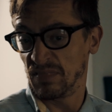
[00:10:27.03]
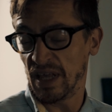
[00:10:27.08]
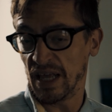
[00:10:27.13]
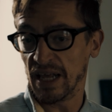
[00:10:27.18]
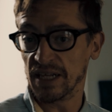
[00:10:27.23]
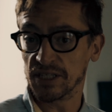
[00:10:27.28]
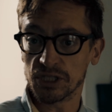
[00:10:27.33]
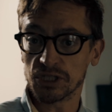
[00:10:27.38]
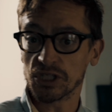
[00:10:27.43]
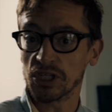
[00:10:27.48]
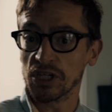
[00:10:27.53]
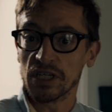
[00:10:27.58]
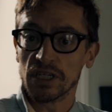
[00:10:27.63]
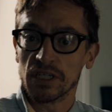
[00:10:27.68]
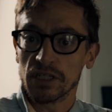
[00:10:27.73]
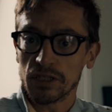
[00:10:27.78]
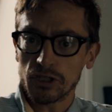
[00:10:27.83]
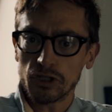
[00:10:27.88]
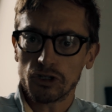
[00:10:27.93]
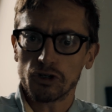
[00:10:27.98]
And it's just
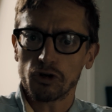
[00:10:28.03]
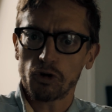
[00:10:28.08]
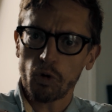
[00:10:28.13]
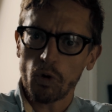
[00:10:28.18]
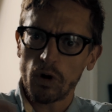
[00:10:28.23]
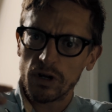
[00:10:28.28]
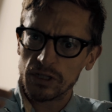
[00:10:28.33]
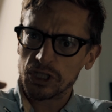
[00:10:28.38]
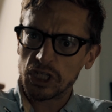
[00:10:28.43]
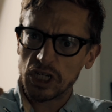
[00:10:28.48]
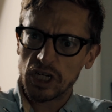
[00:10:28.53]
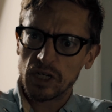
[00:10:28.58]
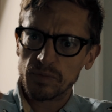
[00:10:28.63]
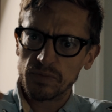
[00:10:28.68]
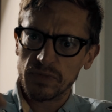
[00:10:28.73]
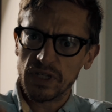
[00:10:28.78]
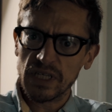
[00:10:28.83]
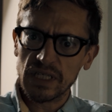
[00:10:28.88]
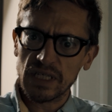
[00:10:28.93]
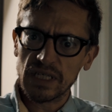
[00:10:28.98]
gonna crunch
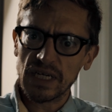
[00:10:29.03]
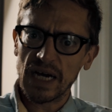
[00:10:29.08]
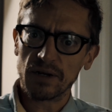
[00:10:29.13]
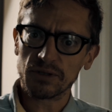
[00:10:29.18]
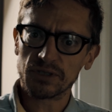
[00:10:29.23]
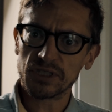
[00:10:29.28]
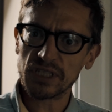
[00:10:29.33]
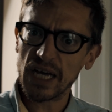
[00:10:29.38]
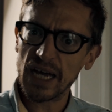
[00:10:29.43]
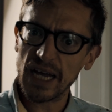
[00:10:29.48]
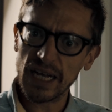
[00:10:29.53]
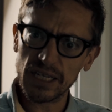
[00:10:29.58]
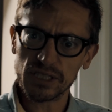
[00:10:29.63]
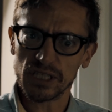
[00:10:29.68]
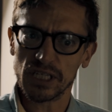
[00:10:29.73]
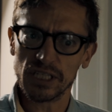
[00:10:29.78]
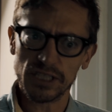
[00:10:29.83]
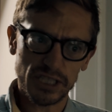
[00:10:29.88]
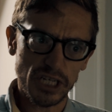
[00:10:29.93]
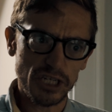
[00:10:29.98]
up the outsides,
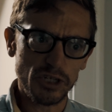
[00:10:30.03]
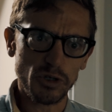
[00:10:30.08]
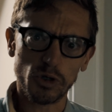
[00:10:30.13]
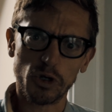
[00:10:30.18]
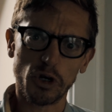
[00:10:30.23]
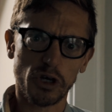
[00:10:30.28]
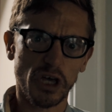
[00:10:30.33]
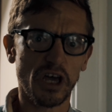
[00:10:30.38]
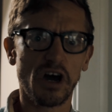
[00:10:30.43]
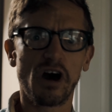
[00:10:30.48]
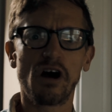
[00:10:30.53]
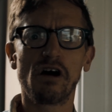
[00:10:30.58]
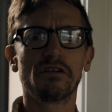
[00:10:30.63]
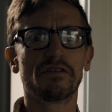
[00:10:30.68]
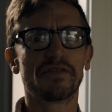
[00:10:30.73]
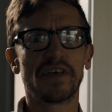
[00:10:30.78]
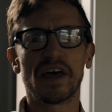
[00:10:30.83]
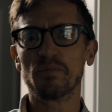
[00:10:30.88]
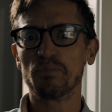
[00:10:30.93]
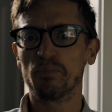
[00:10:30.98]
continue cooking
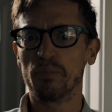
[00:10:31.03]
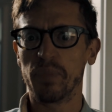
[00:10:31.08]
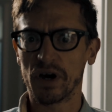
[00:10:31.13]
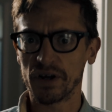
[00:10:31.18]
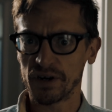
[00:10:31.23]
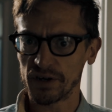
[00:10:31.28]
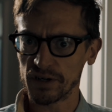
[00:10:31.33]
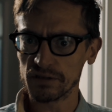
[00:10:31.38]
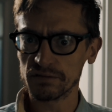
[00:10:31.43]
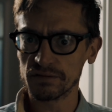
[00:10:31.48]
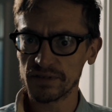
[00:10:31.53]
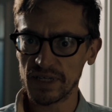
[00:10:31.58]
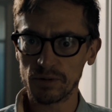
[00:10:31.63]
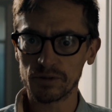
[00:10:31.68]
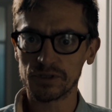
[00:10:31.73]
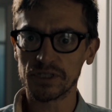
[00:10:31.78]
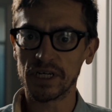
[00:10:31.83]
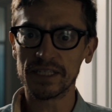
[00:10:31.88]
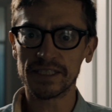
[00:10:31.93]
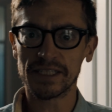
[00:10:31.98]
all of that butter that
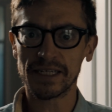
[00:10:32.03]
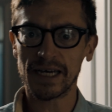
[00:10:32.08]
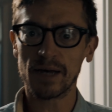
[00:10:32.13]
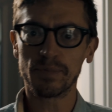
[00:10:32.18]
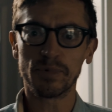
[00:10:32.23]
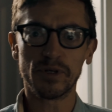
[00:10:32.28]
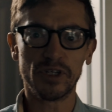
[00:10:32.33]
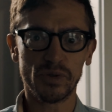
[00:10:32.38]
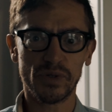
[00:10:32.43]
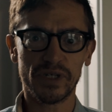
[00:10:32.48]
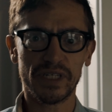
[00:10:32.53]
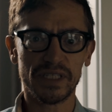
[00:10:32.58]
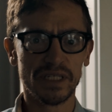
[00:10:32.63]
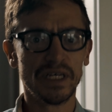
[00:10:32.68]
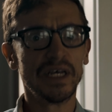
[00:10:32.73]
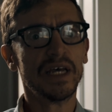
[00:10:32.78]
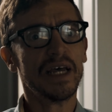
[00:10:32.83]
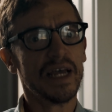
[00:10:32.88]
was on top into it.